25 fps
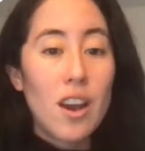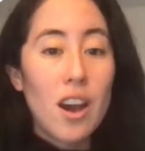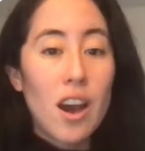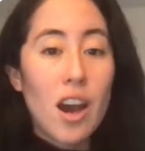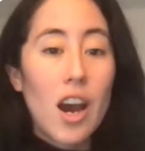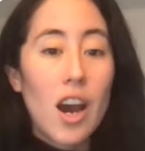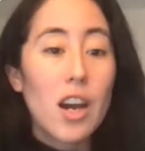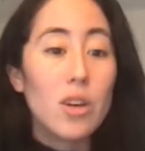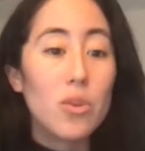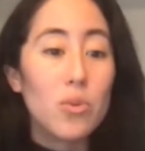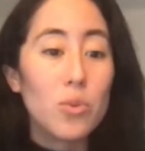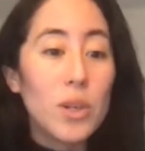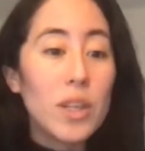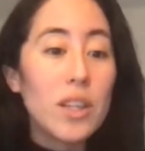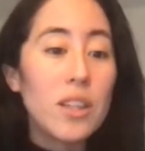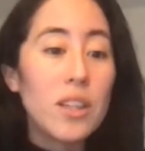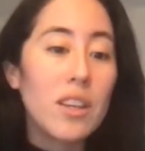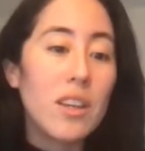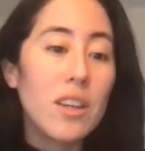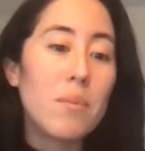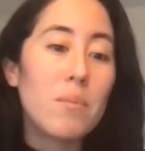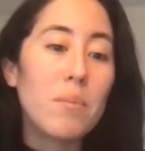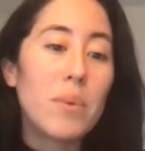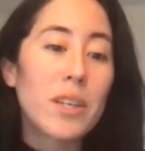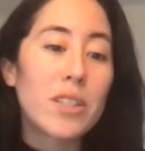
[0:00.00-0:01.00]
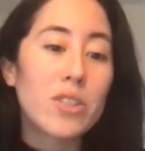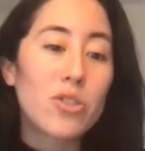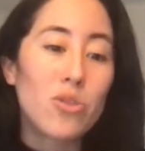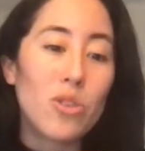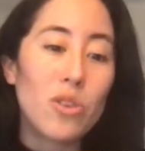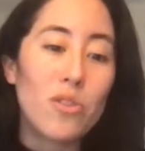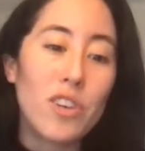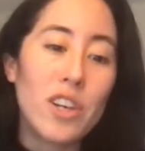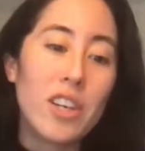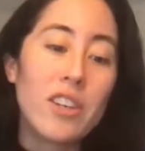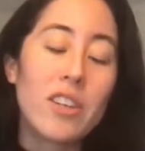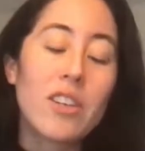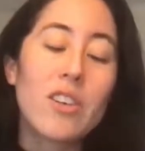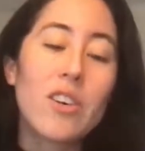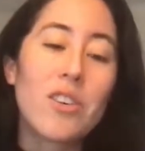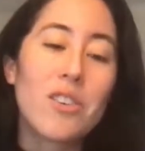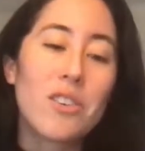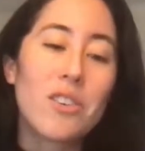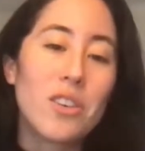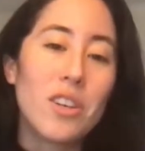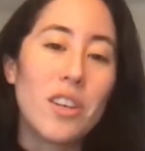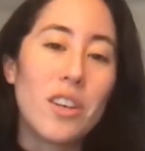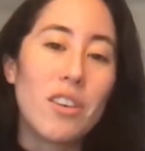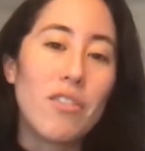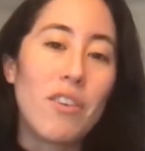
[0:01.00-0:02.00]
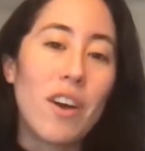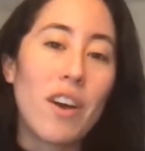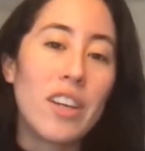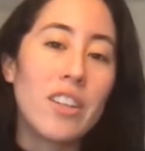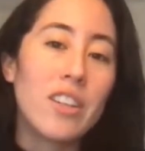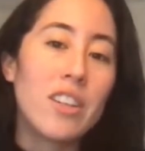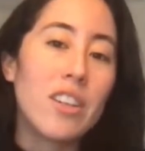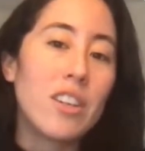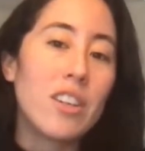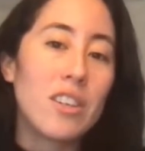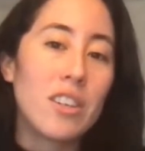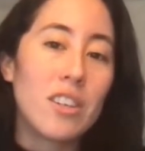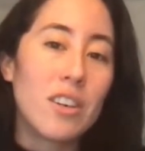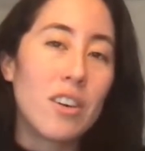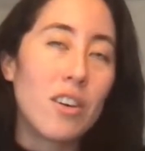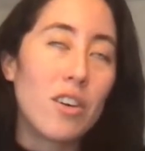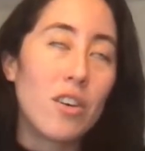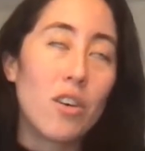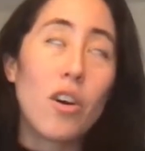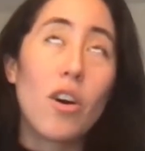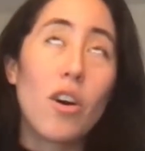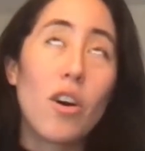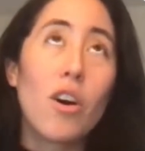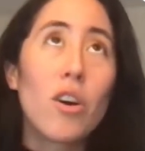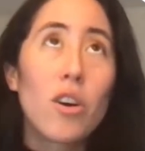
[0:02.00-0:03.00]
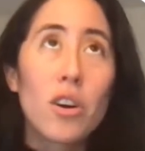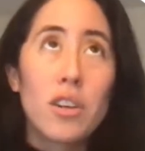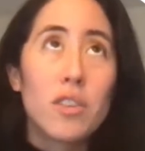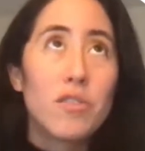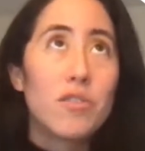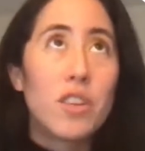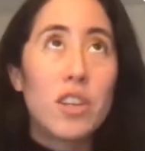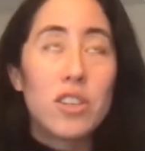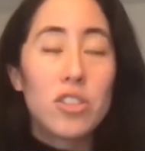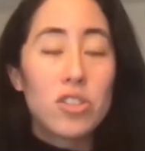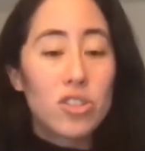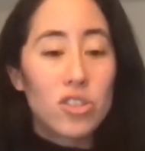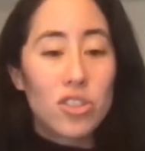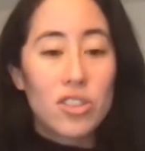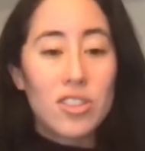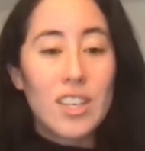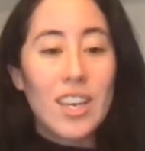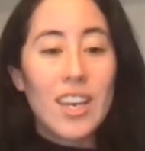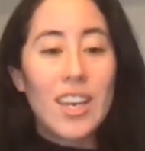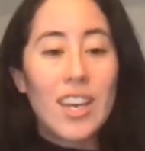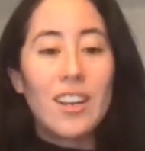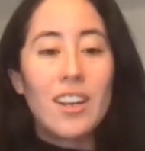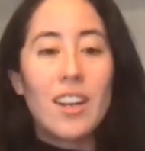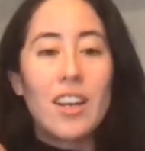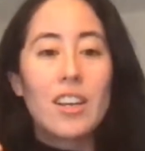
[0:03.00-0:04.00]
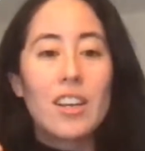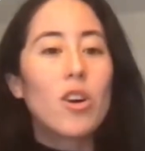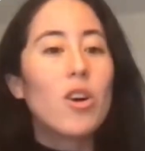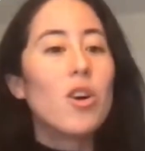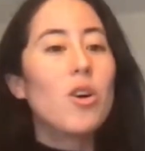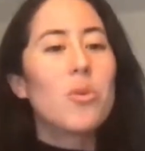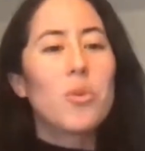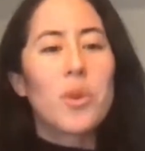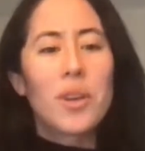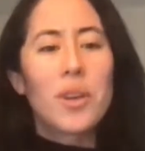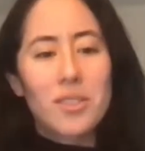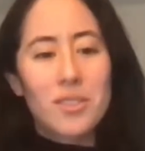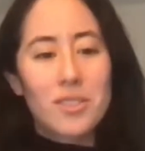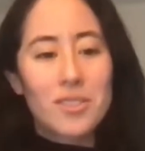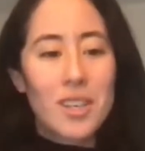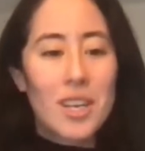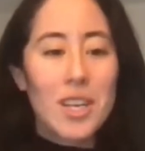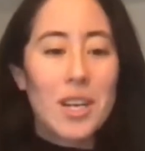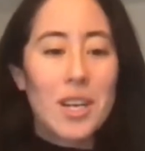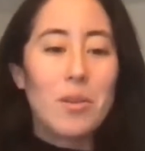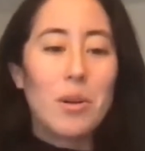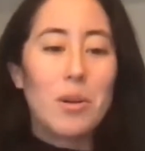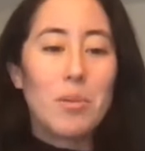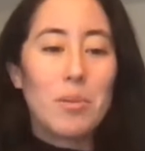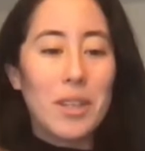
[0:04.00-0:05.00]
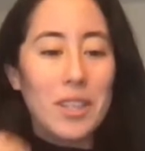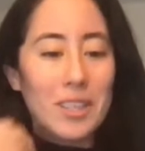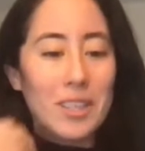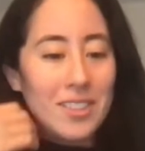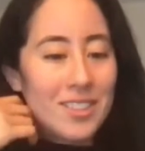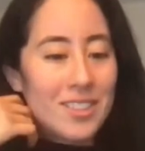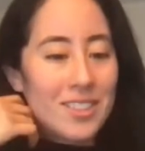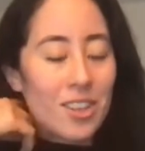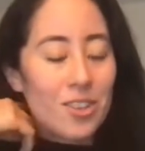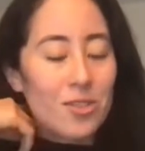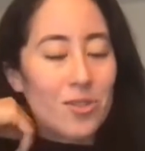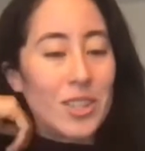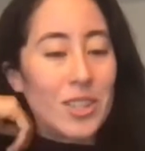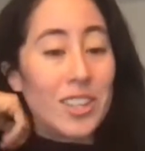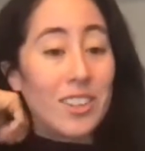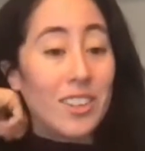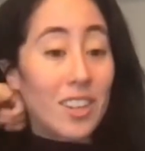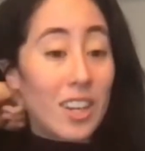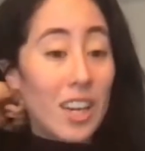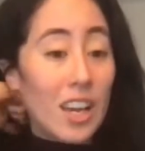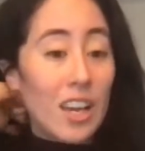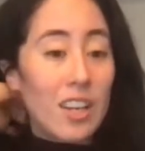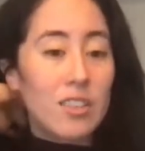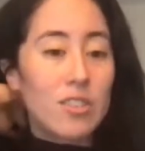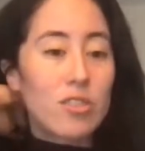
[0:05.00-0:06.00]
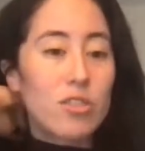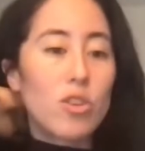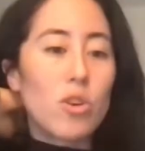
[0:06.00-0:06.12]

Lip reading: are really impact driven, or if they're just saying like, oh, we're sustainable, but it's not really the case.